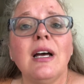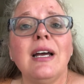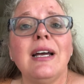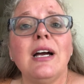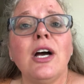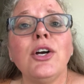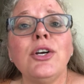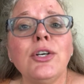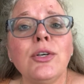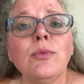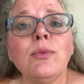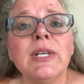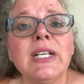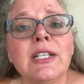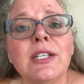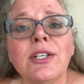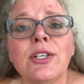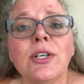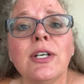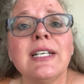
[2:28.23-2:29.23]
a good
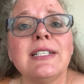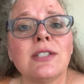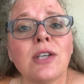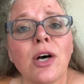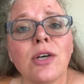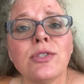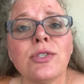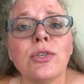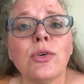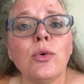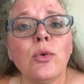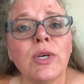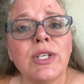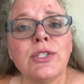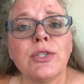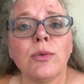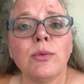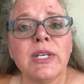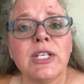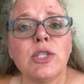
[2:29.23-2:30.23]
realtor is also going
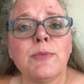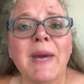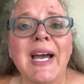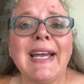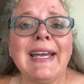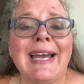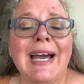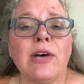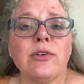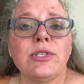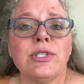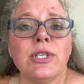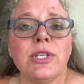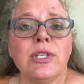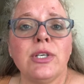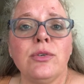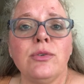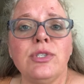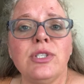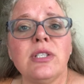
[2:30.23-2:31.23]
to reach back out to
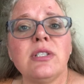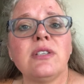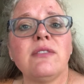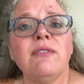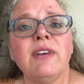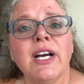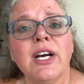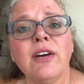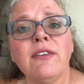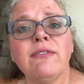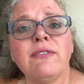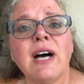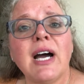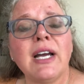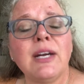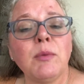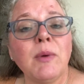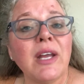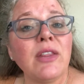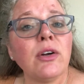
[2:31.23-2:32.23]
you just to verify
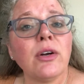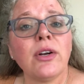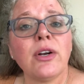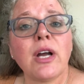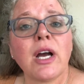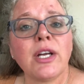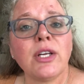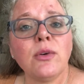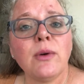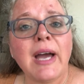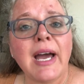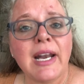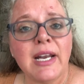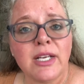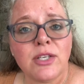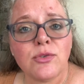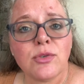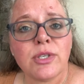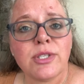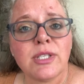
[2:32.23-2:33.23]
whether or not you had
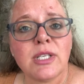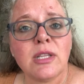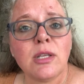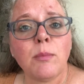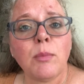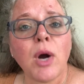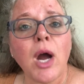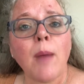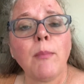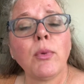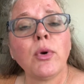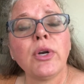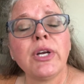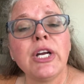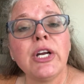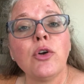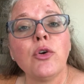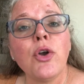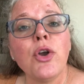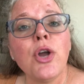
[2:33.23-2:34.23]
interest in the property
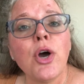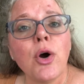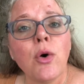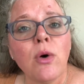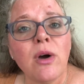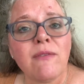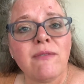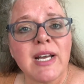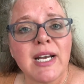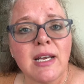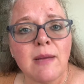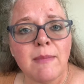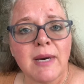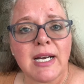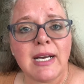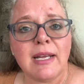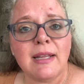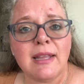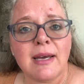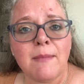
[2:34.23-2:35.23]
or know of
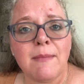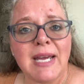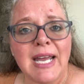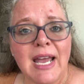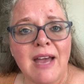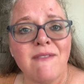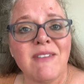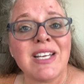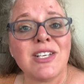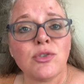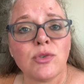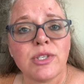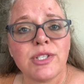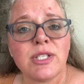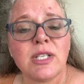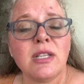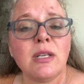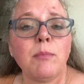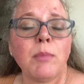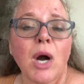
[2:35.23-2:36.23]
anybody that may have interest
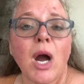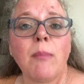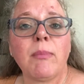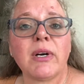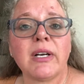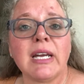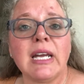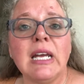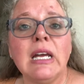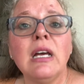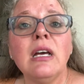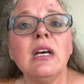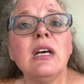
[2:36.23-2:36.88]
in the property